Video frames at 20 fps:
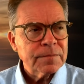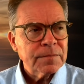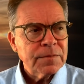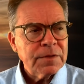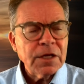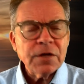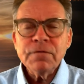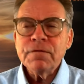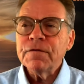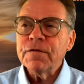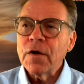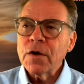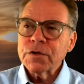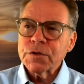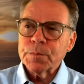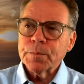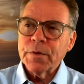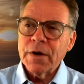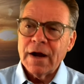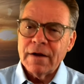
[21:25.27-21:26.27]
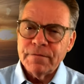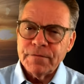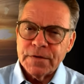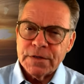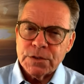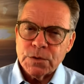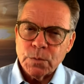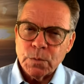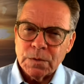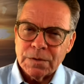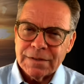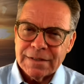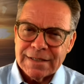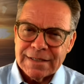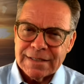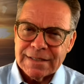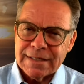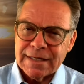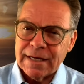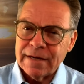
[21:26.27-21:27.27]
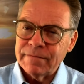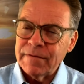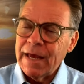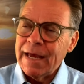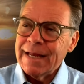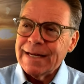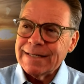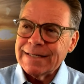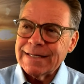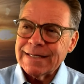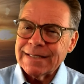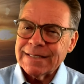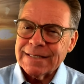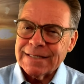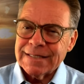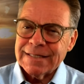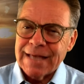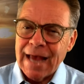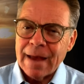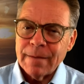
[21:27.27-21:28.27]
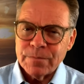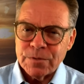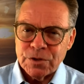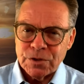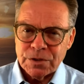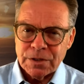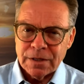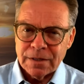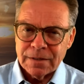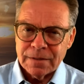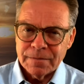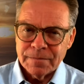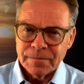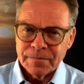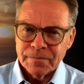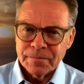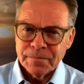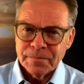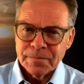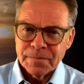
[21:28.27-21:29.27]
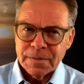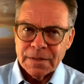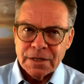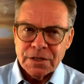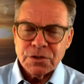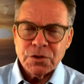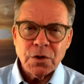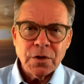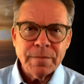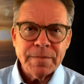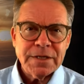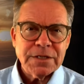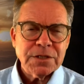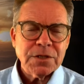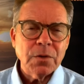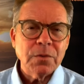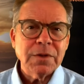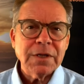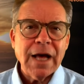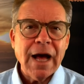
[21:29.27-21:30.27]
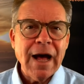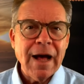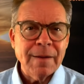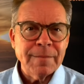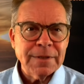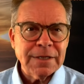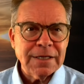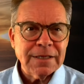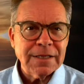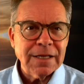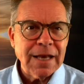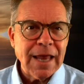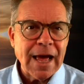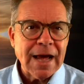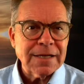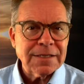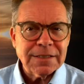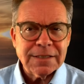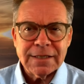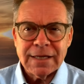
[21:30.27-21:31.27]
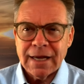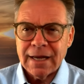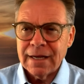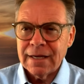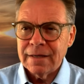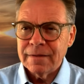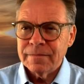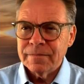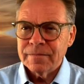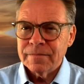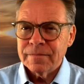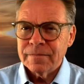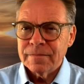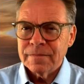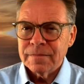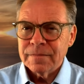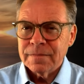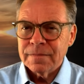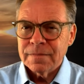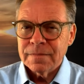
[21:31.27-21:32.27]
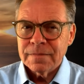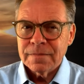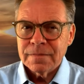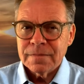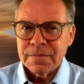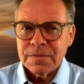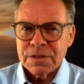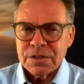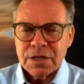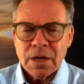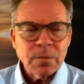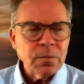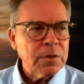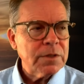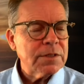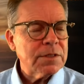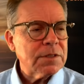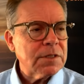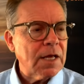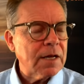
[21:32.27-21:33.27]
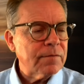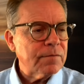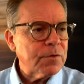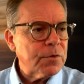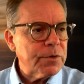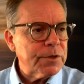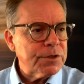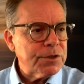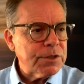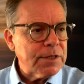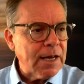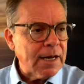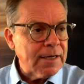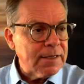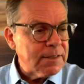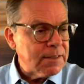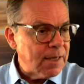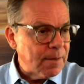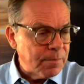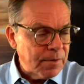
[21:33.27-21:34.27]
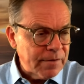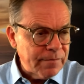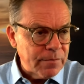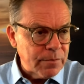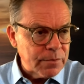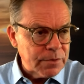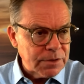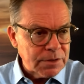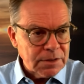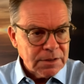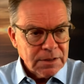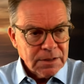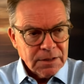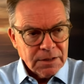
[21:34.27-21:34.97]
Then false prophets will deceive. Deception is going to be so common in the last day. Someone said of Christianity, I believe it was